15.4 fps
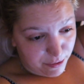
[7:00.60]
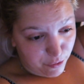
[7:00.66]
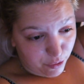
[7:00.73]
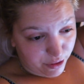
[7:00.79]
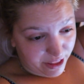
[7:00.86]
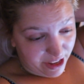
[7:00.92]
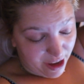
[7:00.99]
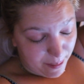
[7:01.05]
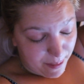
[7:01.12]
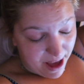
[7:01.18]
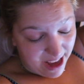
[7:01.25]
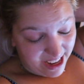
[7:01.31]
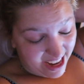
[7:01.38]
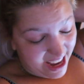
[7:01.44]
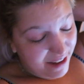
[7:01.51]
before they got
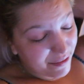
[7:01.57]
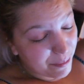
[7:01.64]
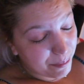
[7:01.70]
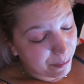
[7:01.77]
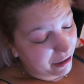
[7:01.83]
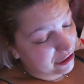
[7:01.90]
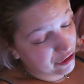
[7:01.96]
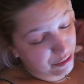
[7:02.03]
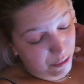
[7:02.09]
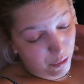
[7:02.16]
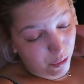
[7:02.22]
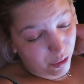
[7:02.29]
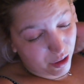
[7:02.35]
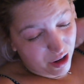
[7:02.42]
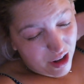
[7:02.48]
back. I have a bunch
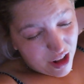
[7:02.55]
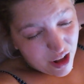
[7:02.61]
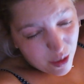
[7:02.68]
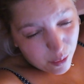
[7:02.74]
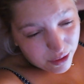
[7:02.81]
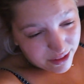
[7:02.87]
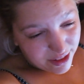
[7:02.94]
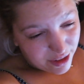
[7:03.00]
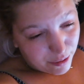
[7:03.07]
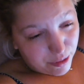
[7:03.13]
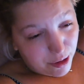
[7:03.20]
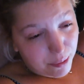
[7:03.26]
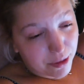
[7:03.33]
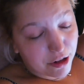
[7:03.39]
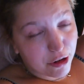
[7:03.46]
more. Ones that I
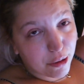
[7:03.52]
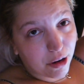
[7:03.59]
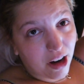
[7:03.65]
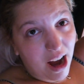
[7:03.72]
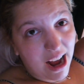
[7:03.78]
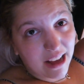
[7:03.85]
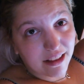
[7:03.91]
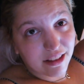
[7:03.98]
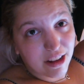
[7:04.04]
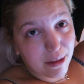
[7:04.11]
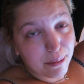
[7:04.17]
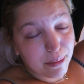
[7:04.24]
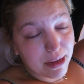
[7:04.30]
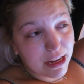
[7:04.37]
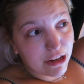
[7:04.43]
really want to do are
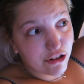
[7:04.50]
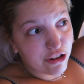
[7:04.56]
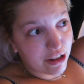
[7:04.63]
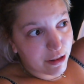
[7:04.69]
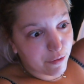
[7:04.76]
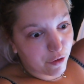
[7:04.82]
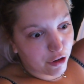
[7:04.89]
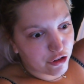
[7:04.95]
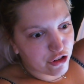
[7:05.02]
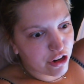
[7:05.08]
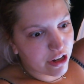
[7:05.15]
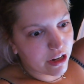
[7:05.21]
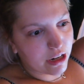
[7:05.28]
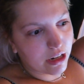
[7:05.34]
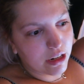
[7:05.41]
iZombie, Jane the
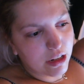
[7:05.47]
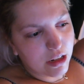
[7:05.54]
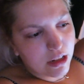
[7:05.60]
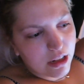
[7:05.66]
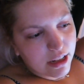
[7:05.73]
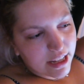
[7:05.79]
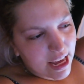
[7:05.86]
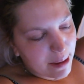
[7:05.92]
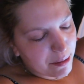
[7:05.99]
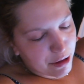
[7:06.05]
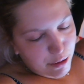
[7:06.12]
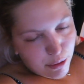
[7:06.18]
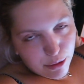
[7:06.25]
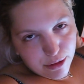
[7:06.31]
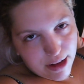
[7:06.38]
Virgin, Game
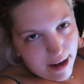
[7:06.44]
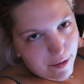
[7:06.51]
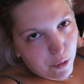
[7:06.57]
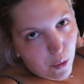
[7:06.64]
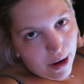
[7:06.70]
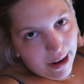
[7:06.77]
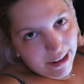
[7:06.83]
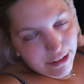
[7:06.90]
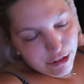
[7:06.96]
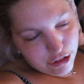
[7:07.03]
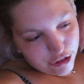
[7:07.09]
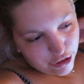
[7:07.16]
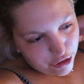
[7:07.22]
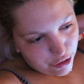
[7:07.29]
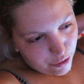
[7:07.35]
of Thrones I have a while to
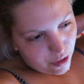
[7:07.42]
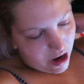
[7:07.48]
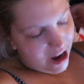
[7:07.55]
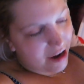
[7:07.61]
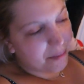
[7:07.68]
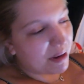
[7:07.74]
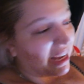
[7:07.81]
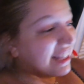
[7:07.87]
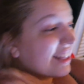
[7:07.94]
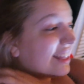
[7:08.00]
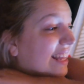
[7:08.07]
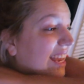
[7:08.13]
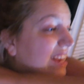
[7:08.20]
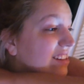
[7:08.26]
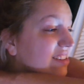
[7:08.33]
do. I'd
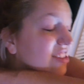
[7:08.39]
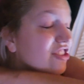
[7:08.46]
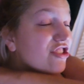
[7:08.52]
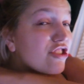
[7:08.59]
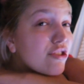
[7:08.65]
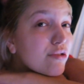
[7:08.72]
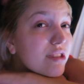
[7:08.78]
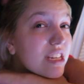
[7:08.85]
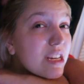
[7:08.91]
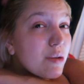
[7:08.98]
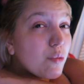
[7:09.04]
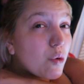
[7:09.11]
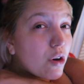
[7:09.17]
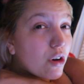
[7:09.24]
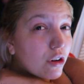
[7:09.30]
like to do
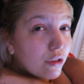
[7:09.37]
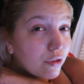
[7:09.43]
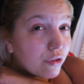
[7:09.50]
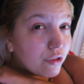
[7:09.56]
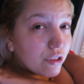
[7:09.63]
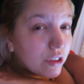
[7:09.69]
Teen Wolf.